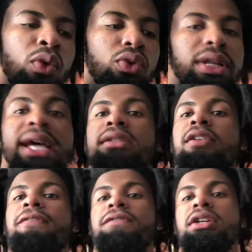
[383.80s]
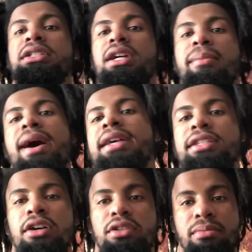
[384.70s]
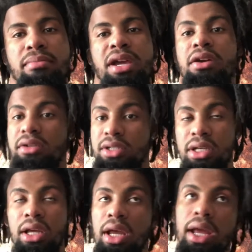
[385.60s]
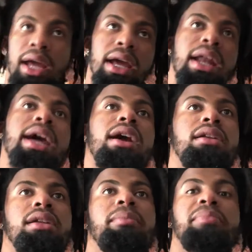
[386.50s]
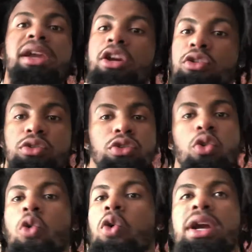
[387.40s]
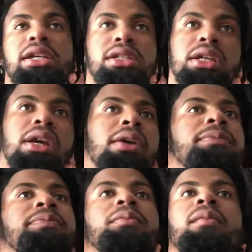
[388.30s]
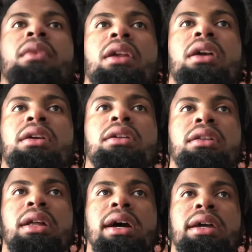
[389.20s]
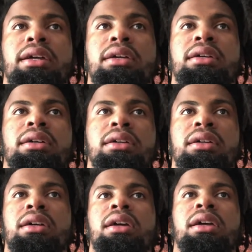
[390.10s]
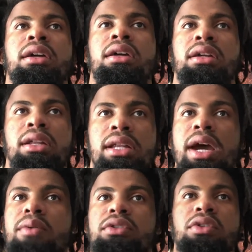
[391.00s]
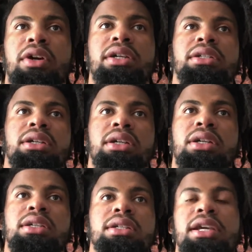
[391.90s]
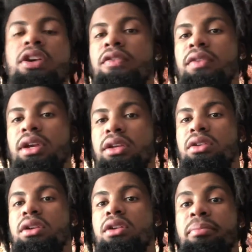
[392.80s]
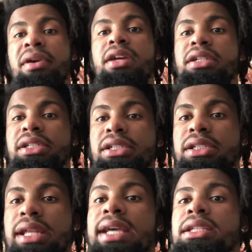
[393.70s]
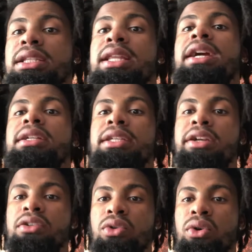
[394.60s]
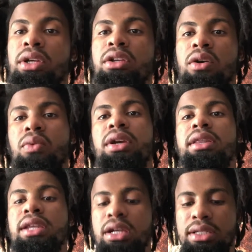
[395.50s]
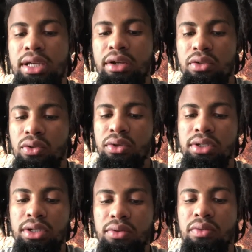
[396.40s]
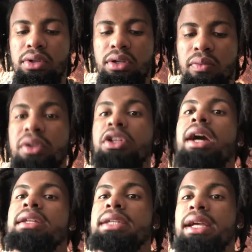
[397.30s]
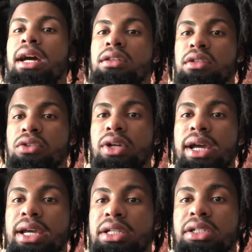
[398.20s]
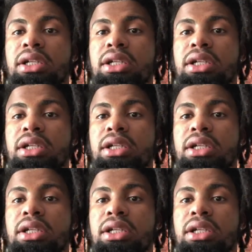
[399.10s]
That's the first time I saw some bears. Now the bears was crazy. Like that was crazy because they over there, you know, the bears just, that's their territory. You know, we in their territory, so we trying to take out the trash.